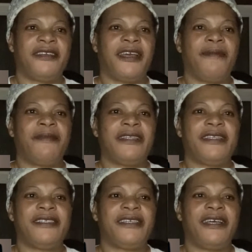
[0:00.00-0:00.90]
I kept
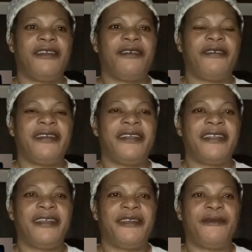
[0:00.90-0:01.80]
it inside. You already
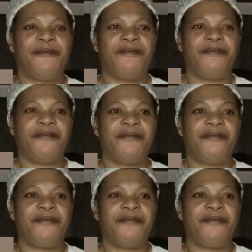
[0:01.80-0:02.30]
tell him.